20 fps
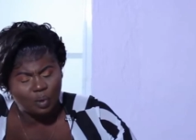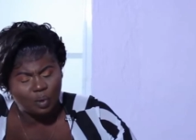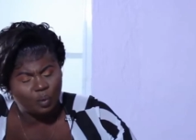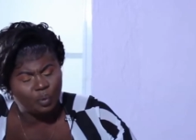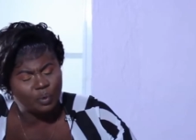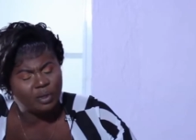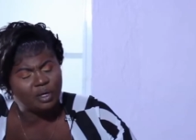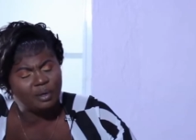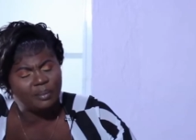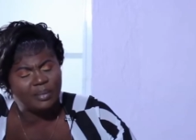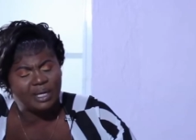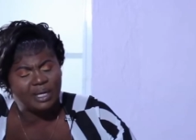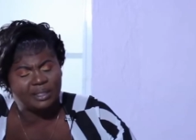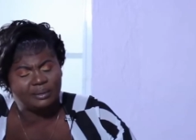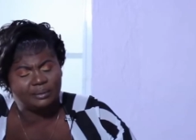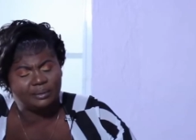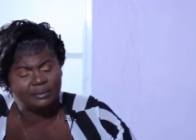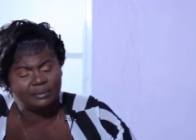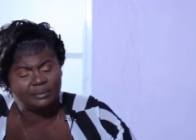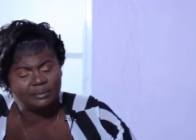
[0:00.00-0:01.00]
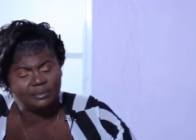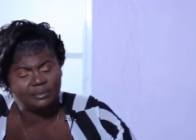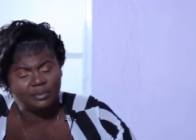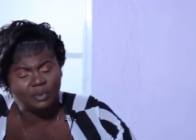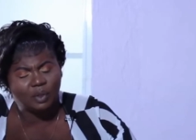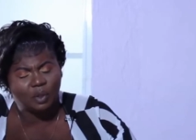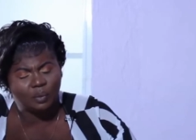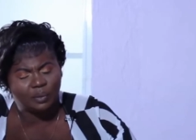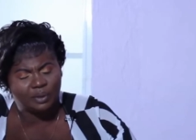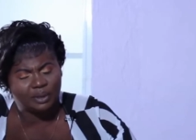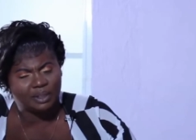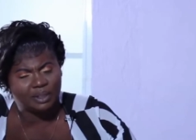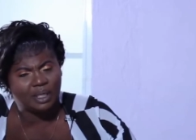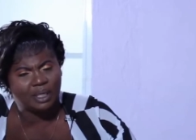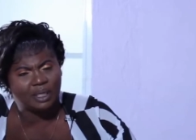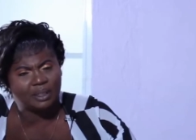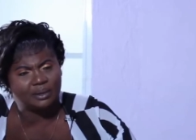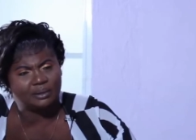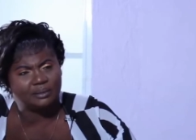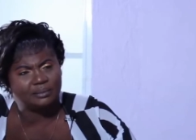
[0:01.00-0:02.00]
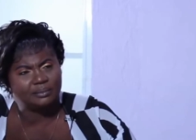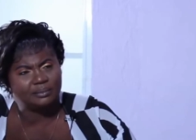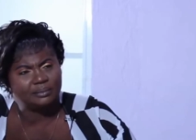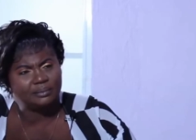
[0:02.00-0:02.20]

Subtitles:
But where am I now with God?